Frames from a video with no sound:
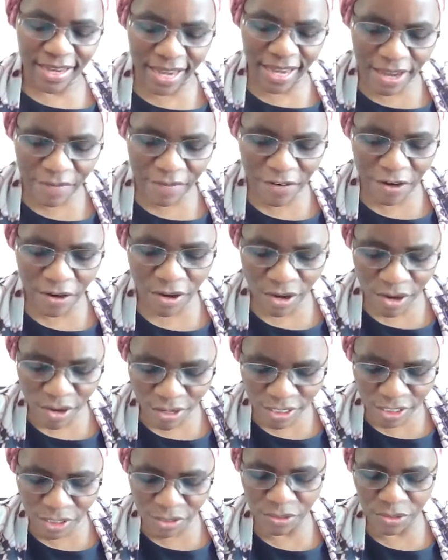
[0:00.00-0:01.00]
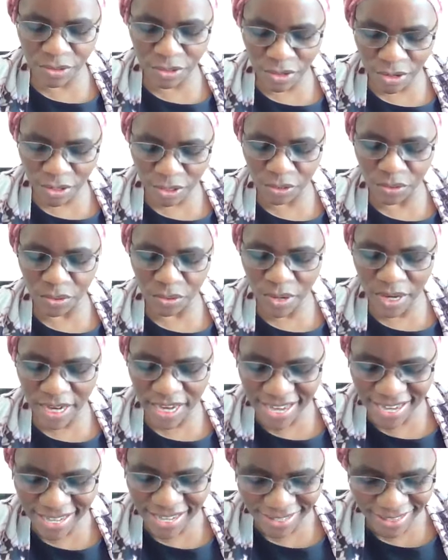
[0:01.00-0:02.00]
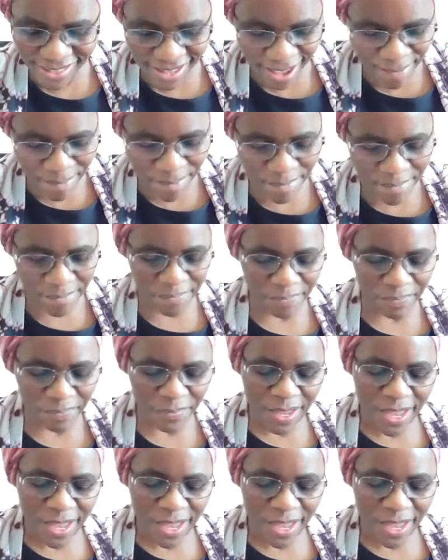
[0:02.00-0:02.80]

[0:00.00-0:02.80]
Give clothes to those who need them,